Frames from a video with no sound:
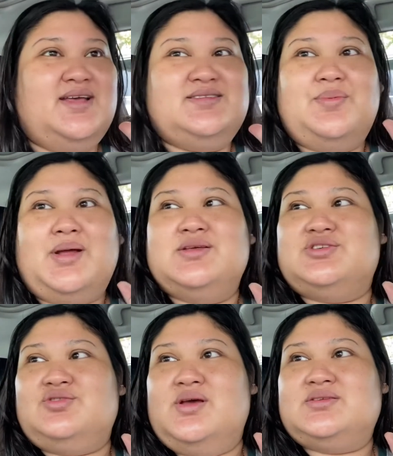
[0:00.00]
I'm not gonna
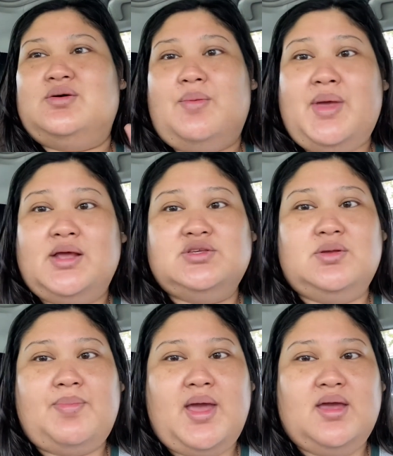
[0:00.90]
stress. So I'm heading to the
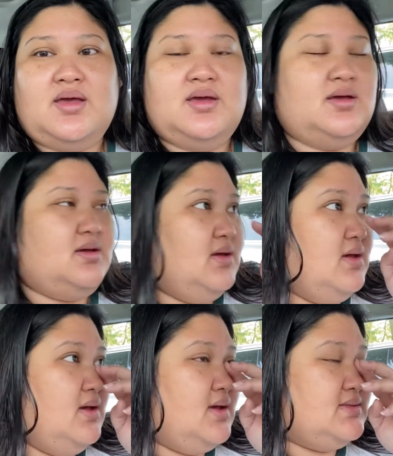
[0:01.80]
bank,
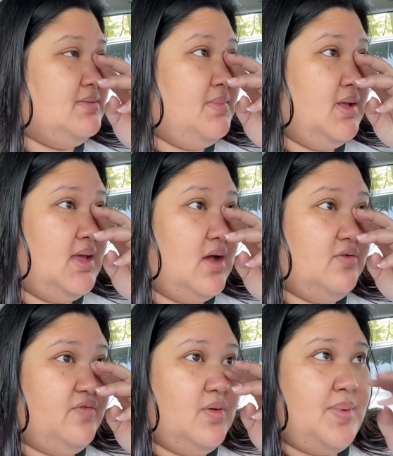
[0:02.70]
get some money out
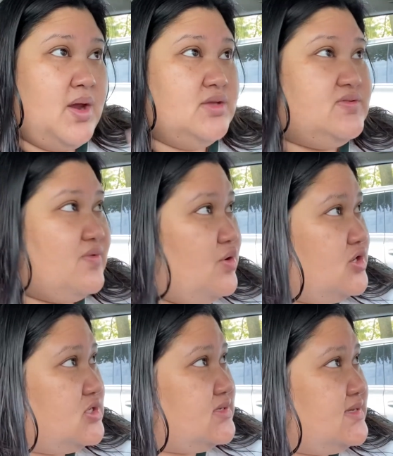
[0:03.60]
for the parents, of course,
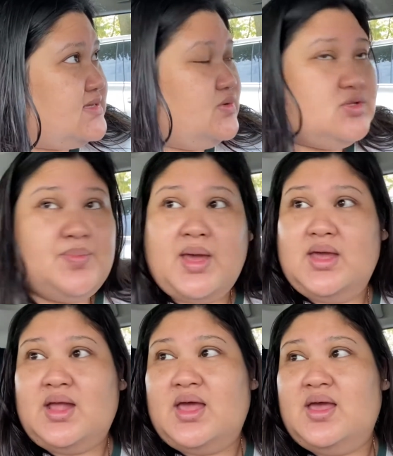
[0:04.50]
because yesterday was
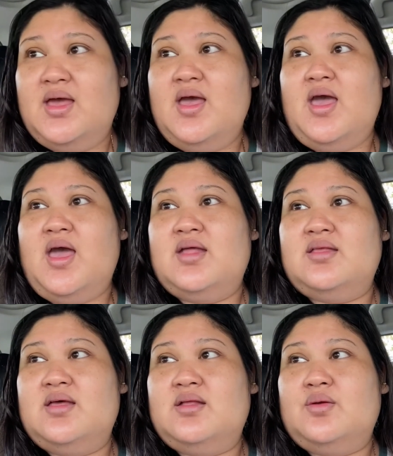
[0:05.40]
payday. And
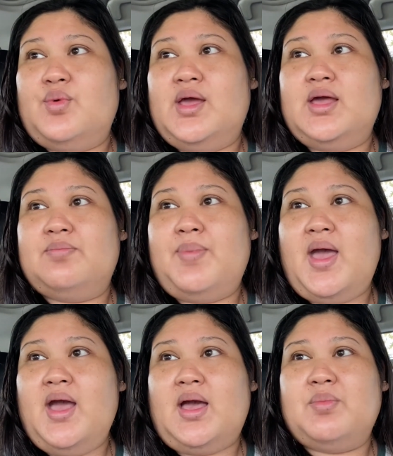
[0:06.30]
then when I get
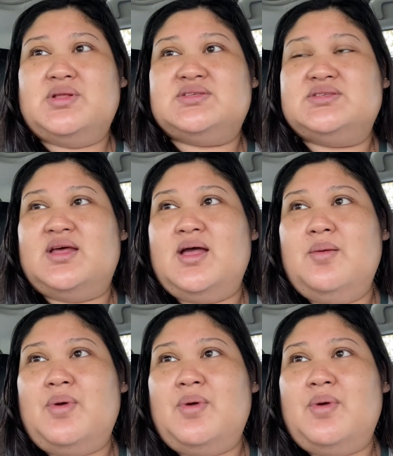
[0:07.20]
back, I'm gonna set up.